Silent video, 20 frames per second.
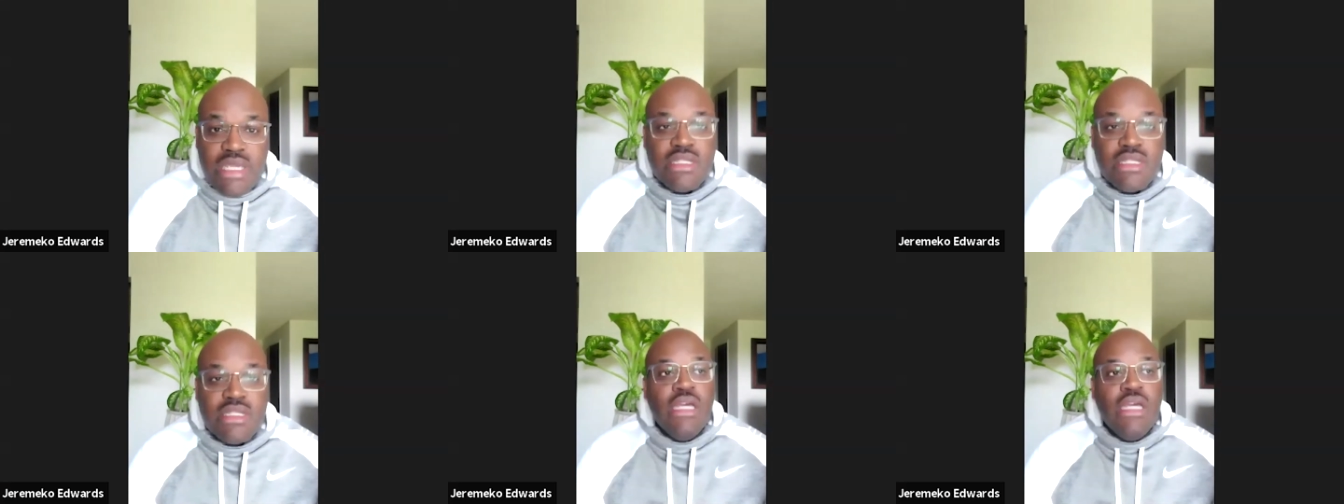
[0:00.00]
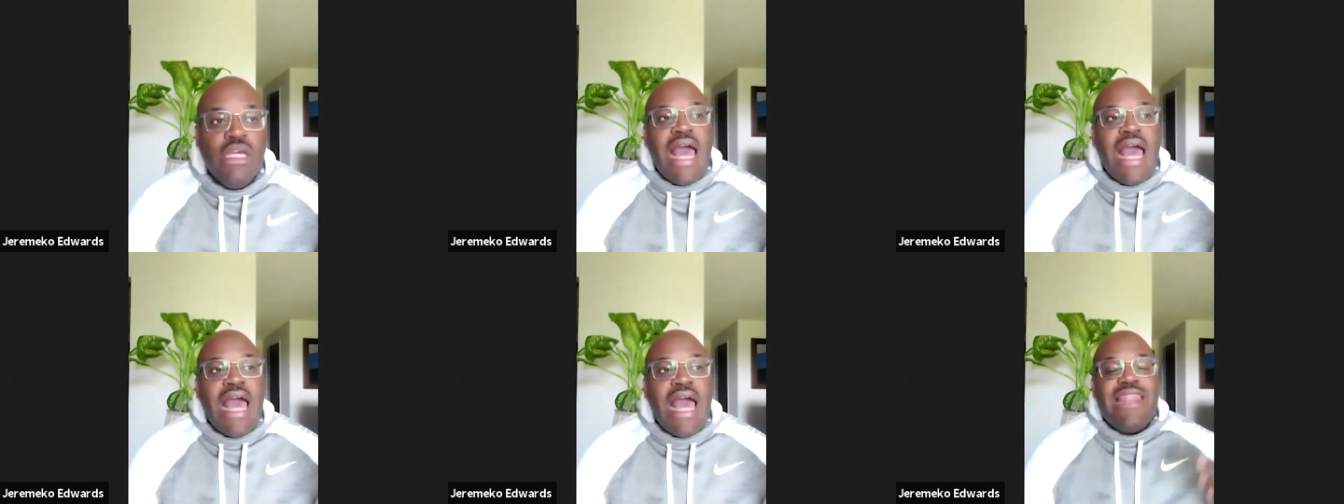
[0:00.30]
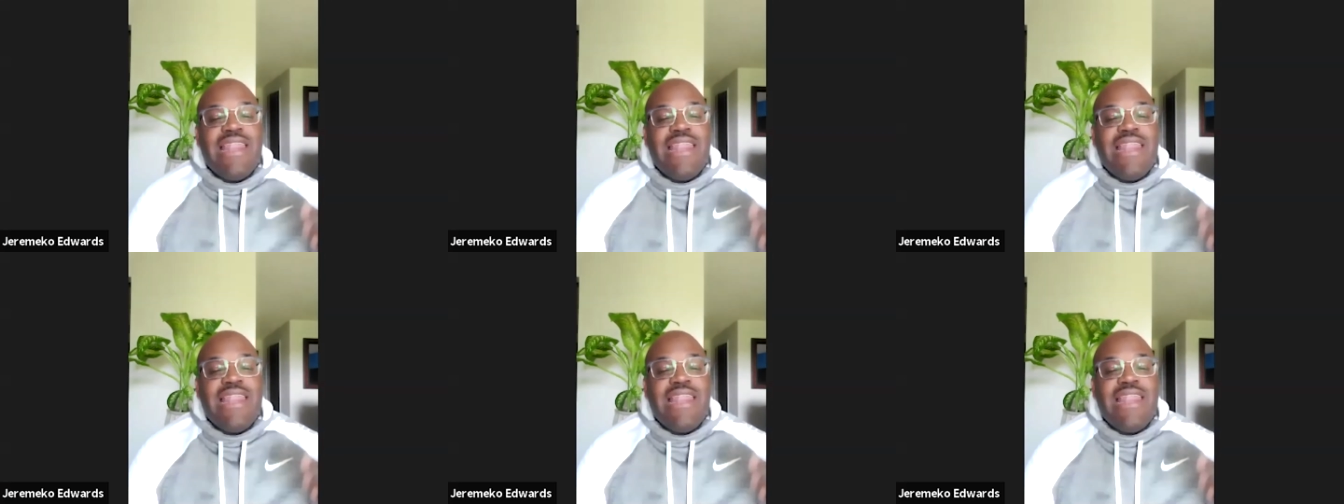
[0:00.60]
i had to be
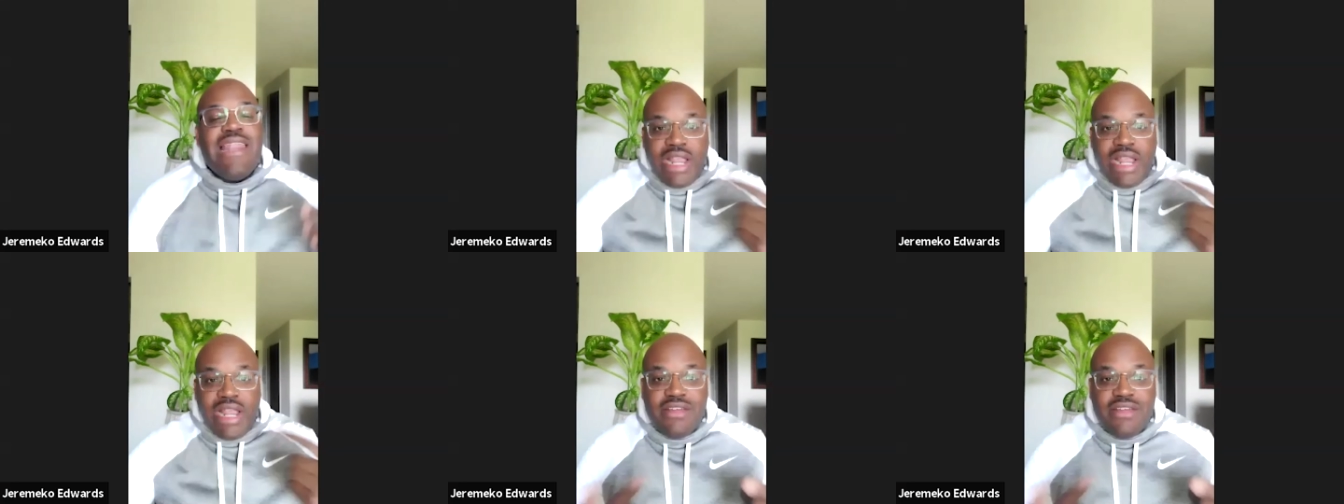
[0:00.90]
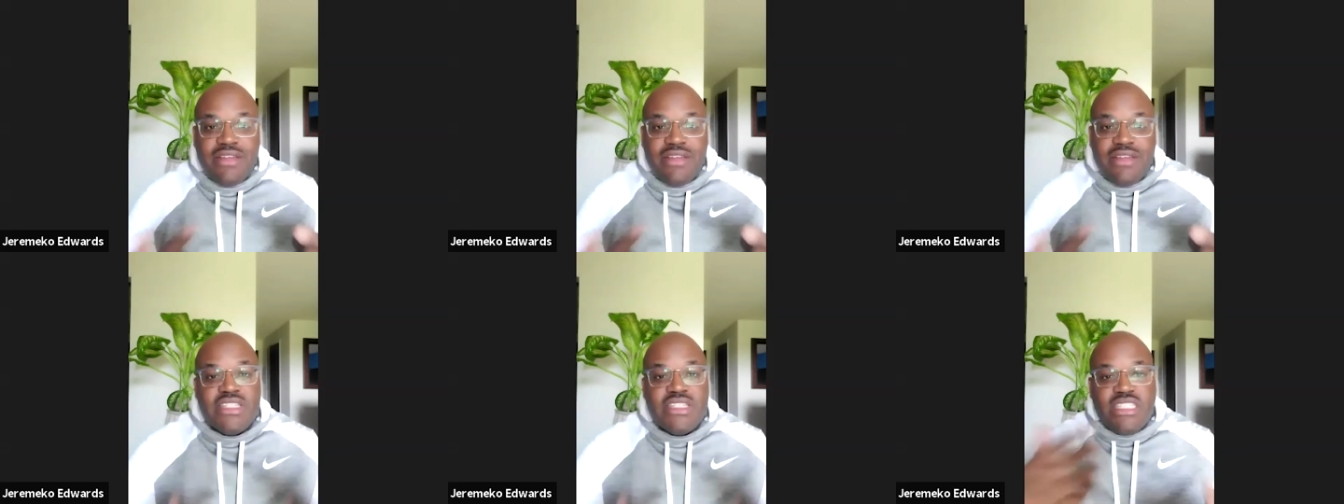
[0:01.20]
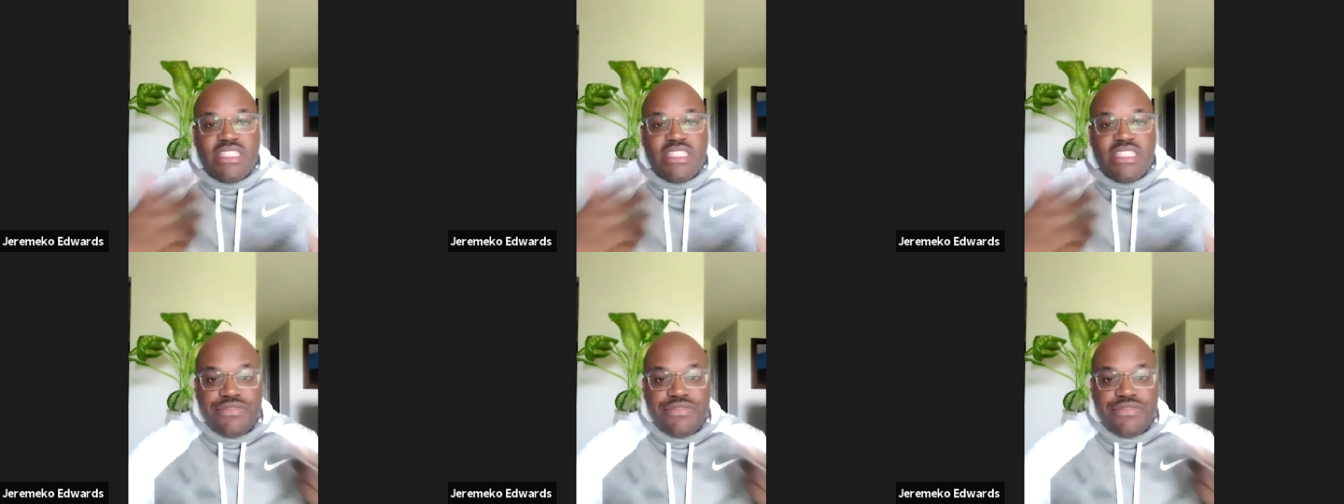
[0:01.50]
creative and sift
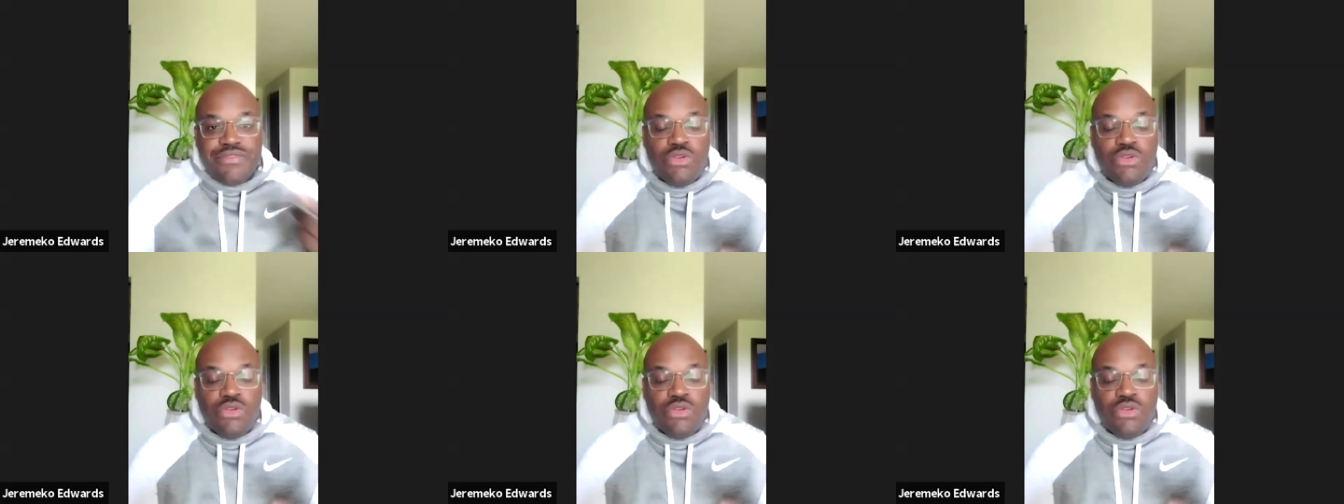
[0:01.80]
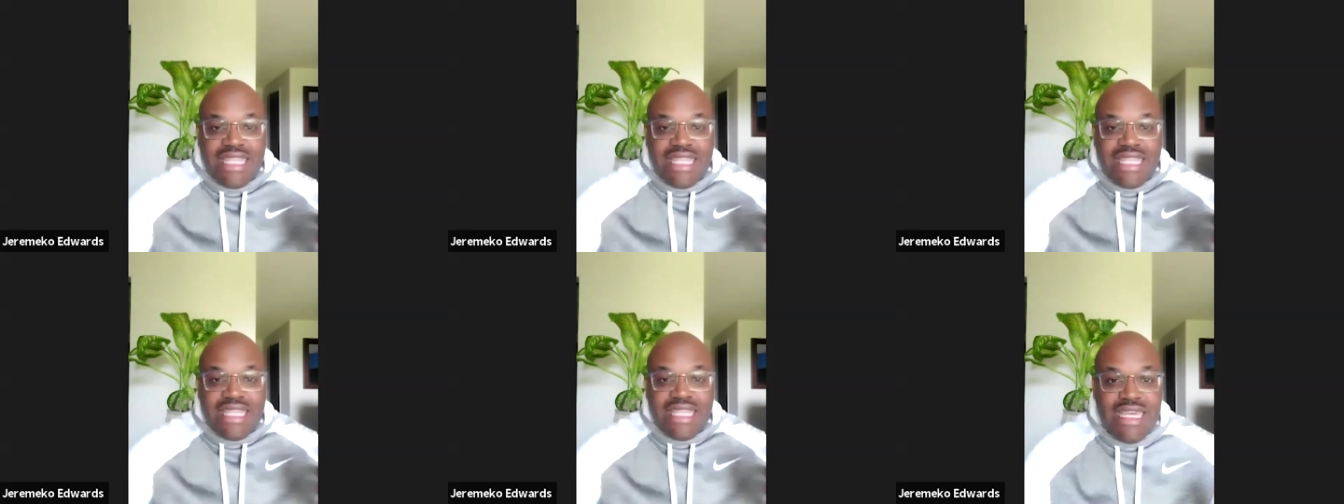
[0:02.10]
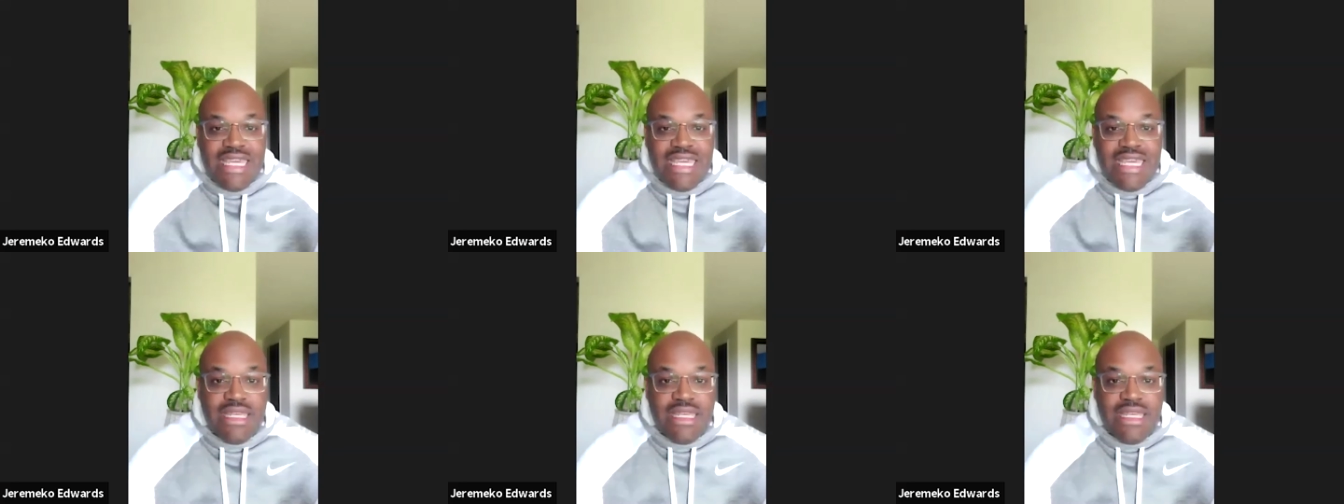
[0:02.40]
through and get
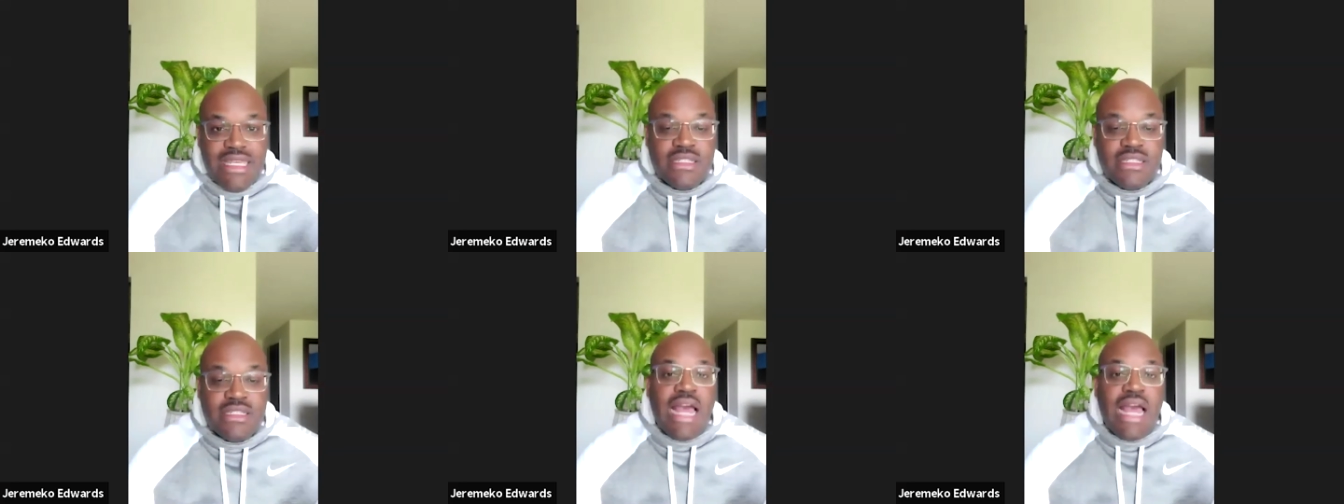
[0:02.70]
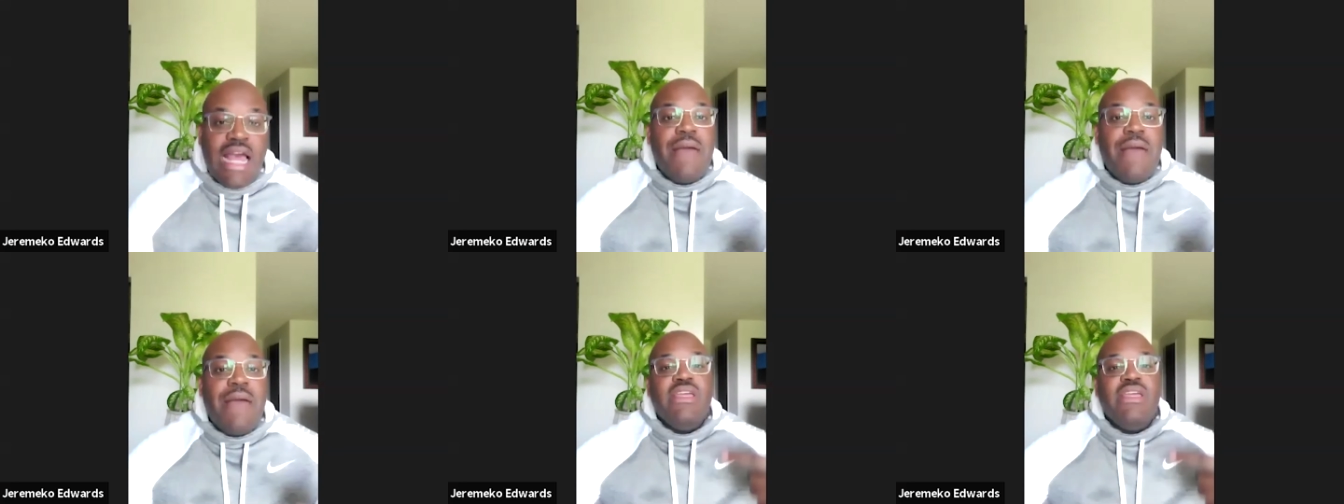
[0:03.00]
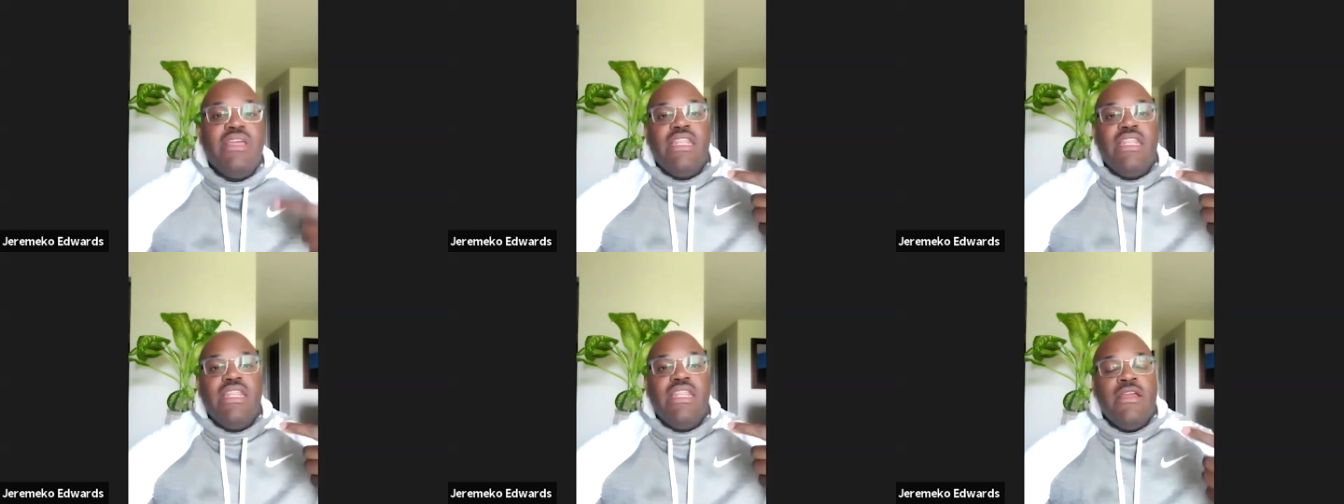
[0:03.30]
leads i've been getting